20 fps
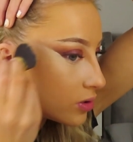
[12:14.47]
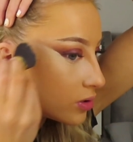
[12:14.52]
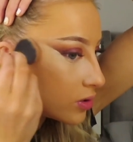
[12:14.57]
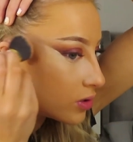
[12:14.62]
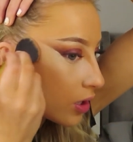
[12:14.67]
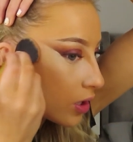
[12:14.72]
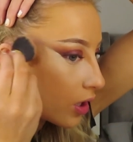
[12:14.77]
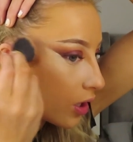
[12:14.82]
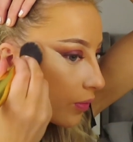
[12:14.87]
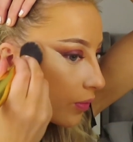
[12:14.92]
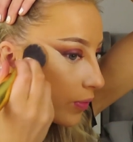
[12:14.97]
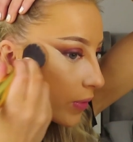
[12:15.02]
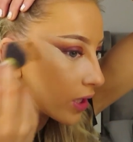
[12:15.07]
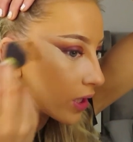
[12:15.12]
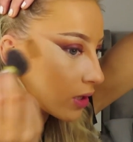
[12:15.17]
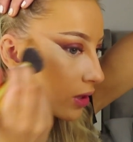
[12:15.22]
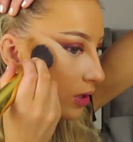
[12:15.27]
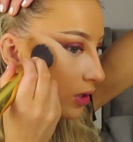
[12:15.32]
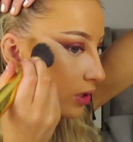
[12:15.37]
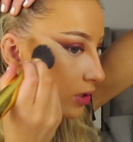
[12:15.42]
to
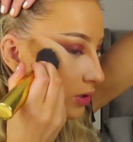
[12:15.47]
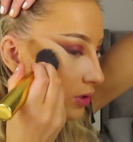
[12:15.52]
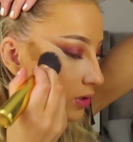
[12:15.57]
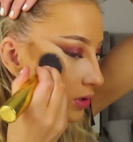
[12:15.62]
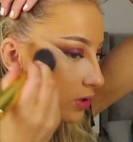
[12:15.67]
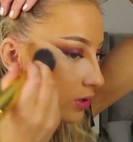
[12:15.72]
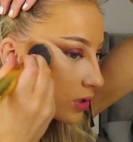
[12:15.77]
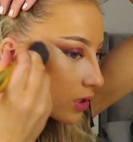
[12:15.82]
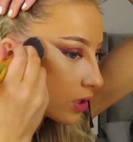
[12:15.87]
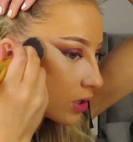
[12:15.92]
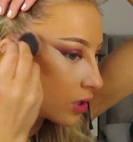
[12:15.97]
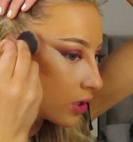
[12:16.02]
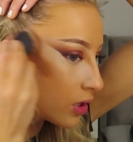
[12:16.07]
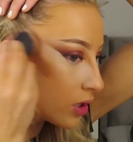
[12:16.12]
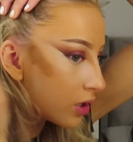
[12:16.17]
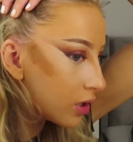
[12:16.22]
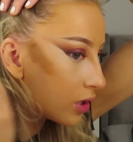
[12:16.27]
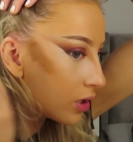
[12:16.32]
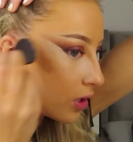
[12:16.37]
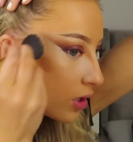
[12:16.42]
make this
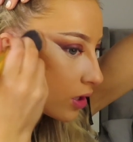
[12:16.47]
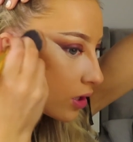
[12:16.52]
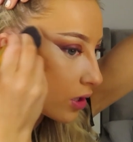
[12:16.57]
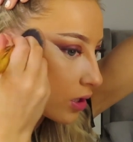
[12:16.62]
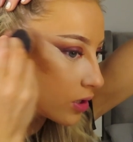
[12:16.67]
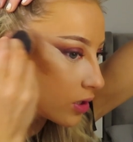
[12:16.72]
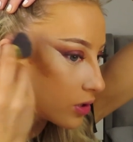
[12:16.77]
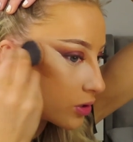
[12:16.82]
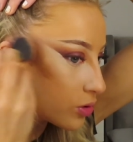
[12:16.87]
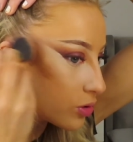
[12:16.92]
as